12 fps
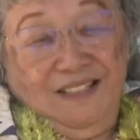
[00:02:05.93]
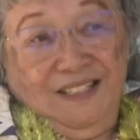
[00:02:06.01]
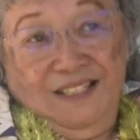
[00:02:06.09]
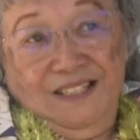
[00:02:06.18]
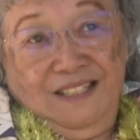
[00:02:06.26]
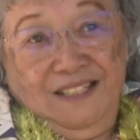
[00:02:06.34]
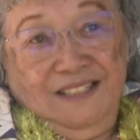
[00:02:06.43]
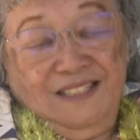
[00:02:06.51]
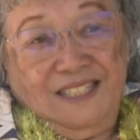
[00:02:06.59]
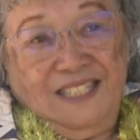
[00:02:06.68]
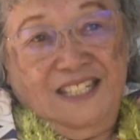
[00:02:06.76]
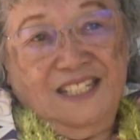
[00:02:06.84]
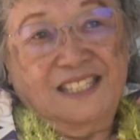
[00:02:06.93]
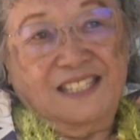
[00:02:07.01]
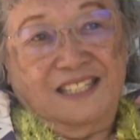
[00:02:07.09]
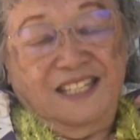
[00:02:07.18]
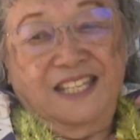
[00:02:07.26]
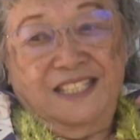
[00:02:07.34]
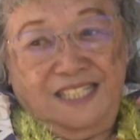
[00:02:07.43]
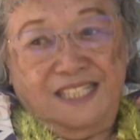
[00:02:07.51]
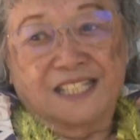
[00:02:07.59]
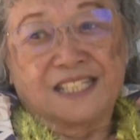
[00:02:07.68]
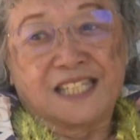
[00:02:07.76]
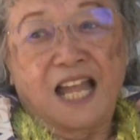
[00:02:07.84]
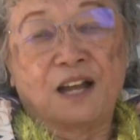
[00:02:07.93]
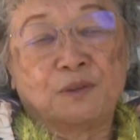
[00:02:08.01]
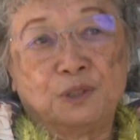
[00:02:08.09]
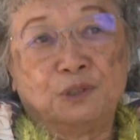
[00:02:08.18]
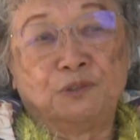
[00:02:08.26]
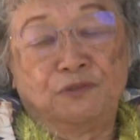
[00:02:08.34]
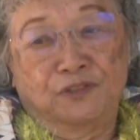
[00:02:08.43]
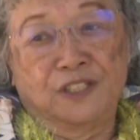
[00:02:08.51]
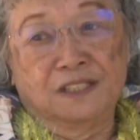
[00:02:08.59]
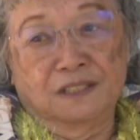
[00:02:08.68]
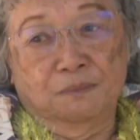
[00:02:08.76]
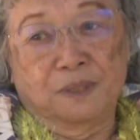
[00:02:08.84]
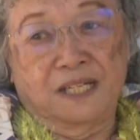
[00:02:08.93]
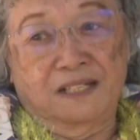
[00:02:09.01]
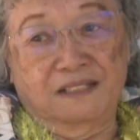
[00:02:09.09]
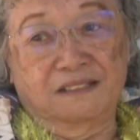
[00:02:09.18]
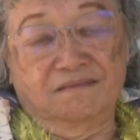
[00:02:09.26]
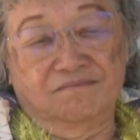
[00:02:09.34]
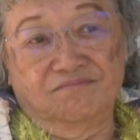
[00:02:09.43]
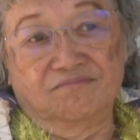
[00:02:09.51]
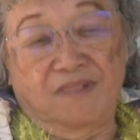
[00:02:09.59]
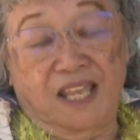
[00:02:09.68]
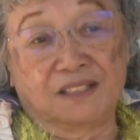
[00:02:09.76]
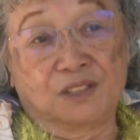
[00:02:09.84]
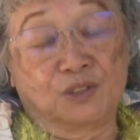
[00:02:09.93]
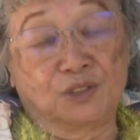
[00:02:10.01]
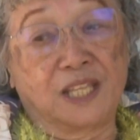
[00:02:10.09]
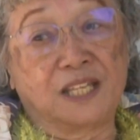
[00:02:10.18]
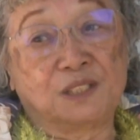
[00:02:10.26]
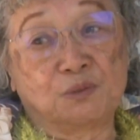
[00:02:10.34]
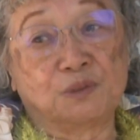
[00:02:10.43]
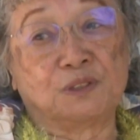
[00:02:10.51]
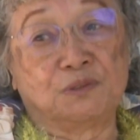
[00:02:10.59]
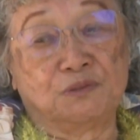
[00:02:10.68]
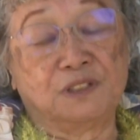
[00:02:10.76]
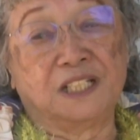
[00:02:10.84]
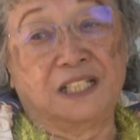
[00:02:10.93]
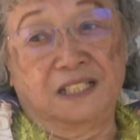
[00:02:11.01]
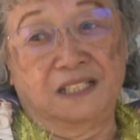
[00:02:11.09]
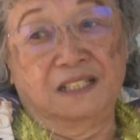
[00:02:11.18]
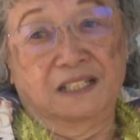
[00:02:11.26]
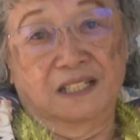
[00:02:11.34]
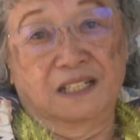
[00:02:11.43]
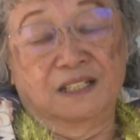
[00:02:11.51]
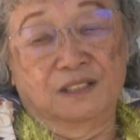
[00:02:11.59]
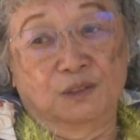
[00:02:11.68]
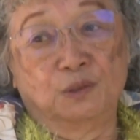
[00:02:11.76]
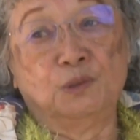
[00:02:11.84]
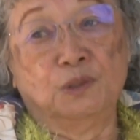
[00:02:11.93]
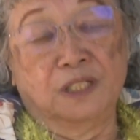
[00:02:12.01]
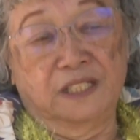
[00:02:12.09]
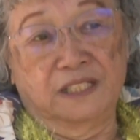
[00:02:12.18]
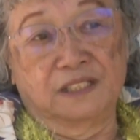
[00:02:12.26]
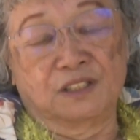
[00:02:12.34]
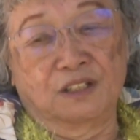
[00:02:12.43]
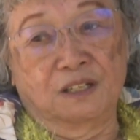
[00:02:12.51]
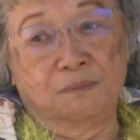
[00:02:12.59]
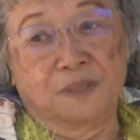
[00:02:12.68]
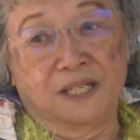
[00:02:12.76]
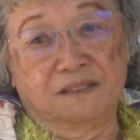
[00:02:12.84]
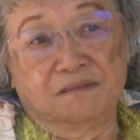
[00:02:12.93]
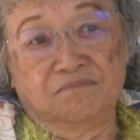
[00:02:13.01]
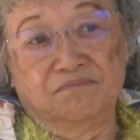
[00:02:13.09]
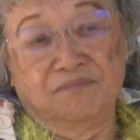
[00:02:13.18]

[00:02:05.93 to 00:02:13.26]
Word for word: It's just it's just how you feel about it, and so that's what really hula is all about.